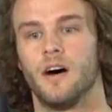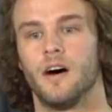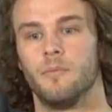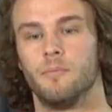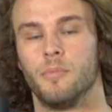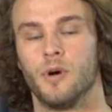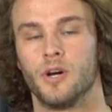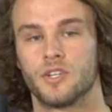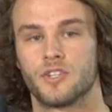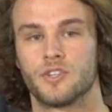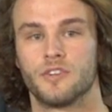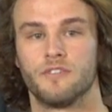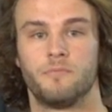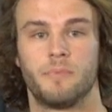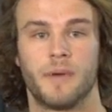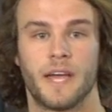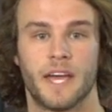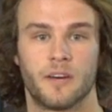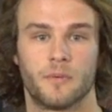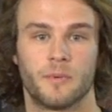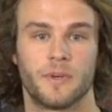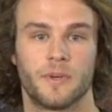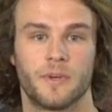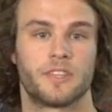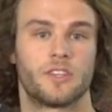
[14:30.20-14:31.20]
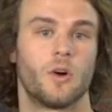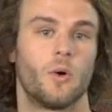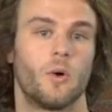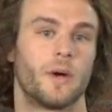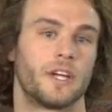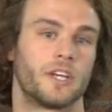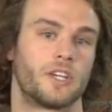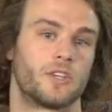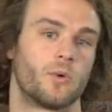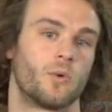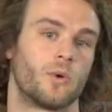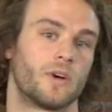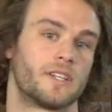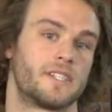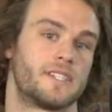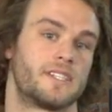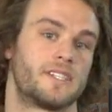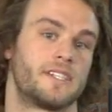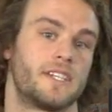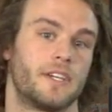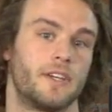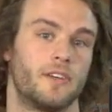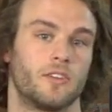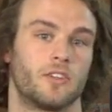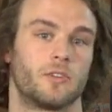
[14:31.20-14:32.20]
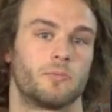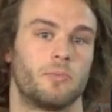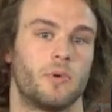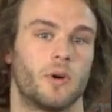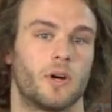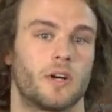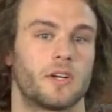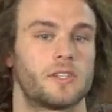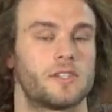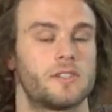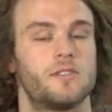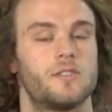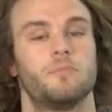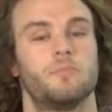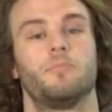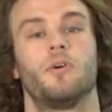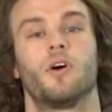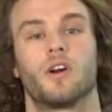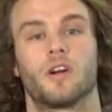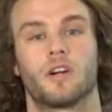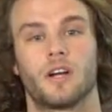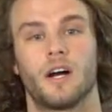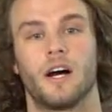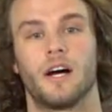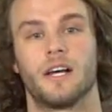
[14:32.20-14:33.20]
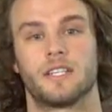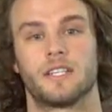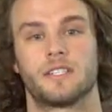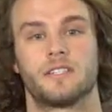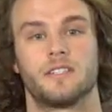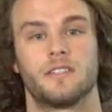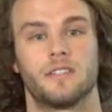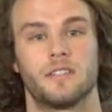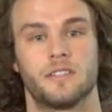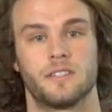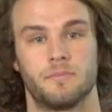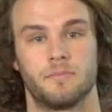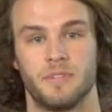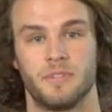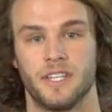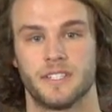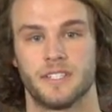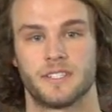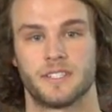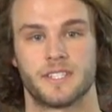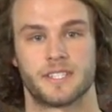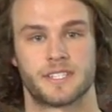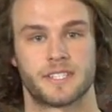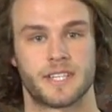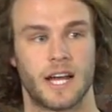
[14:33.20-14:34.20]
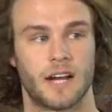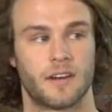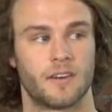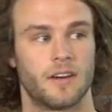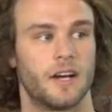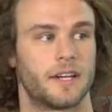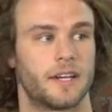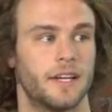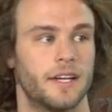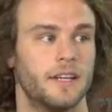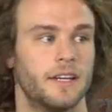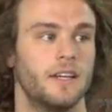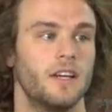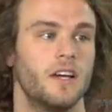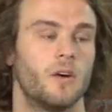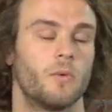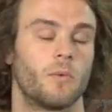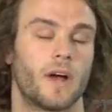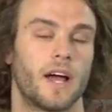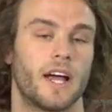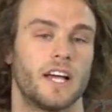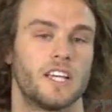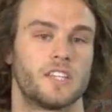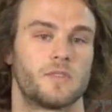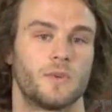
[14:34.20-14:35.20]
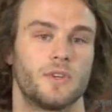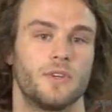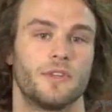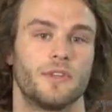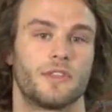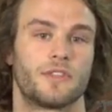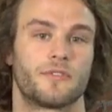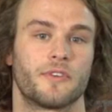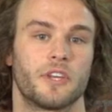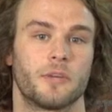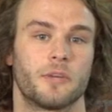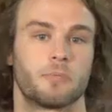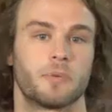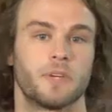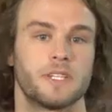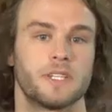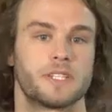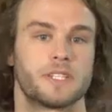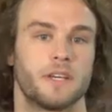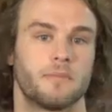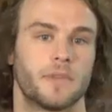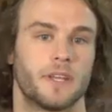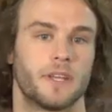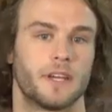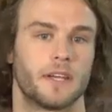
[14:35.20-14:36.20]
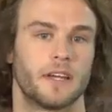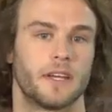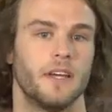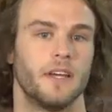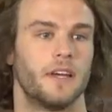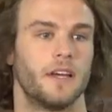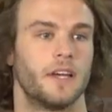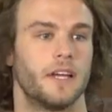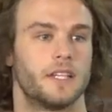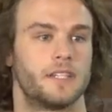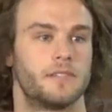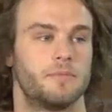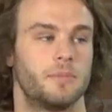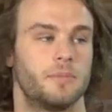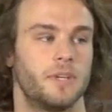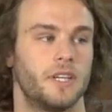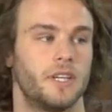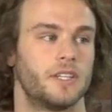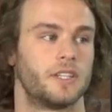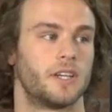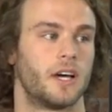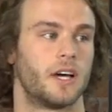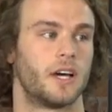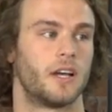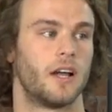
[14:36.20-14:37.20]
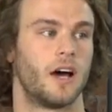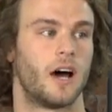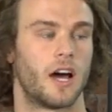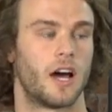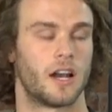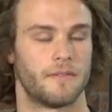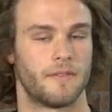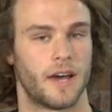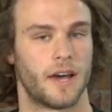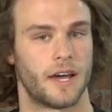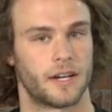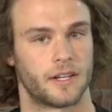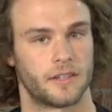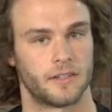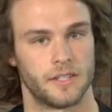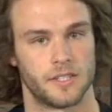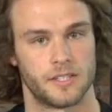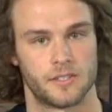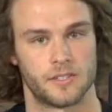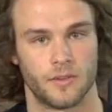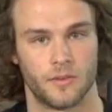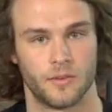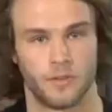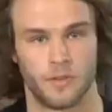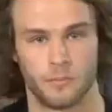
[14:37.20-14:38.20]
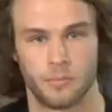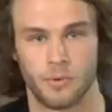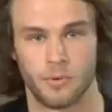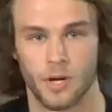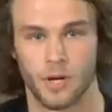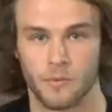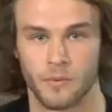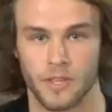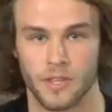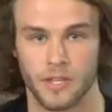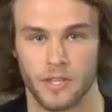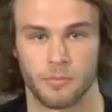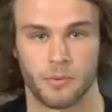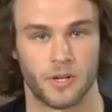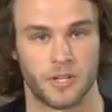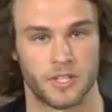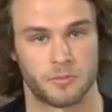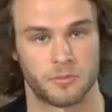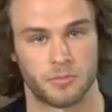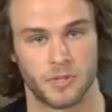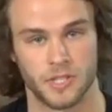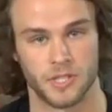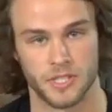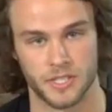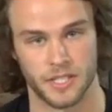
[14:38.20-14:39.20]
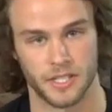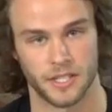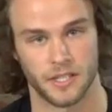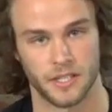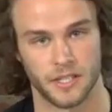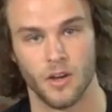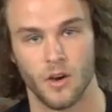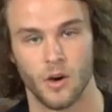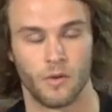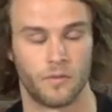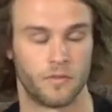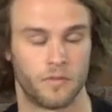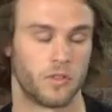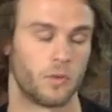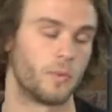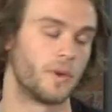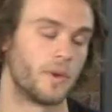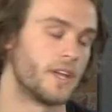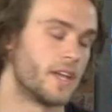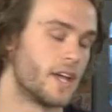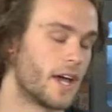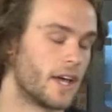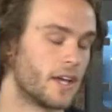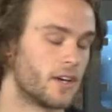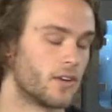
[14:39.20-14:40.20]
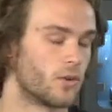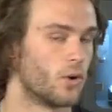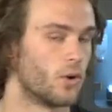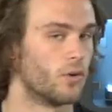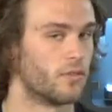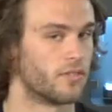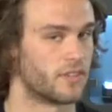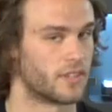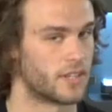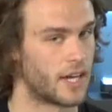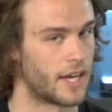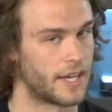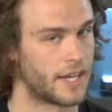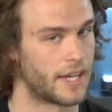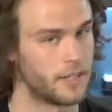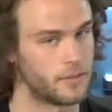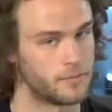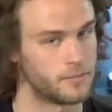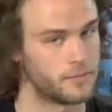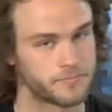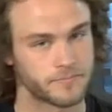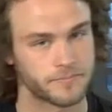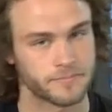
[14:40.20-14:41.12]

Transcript: a bunch of bandwidth going towards singular parts, the part cost begins to skyrocket. Whereas when you 3D print something, it's being done automatically. So when the part is printing over the weekend or overnight,